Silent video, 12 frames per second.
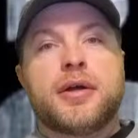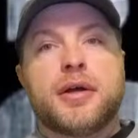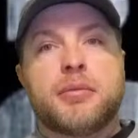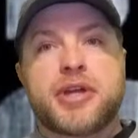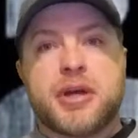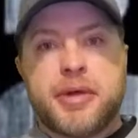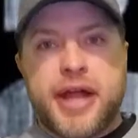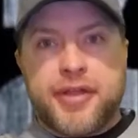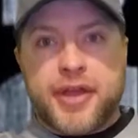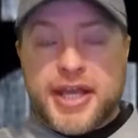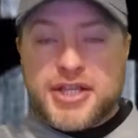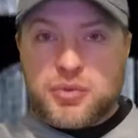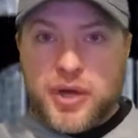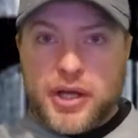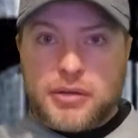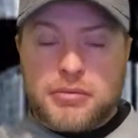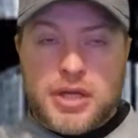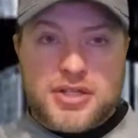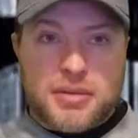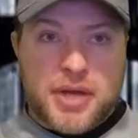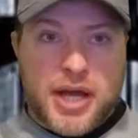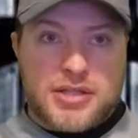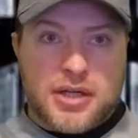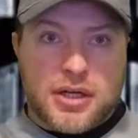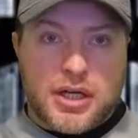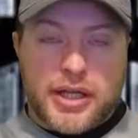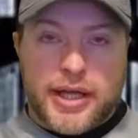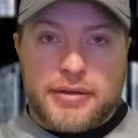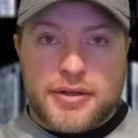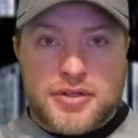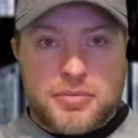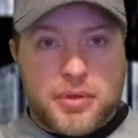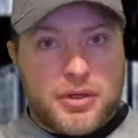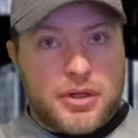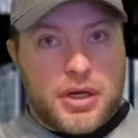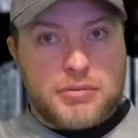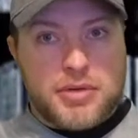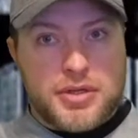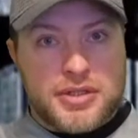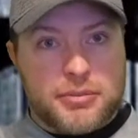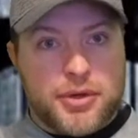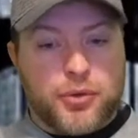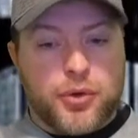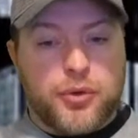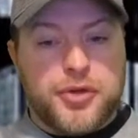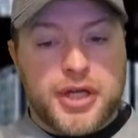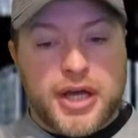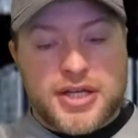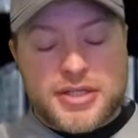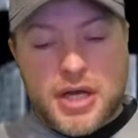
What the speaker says: coming out the gate swinging, and some guys aren't going to like this, but I'm always going to be real with you guys.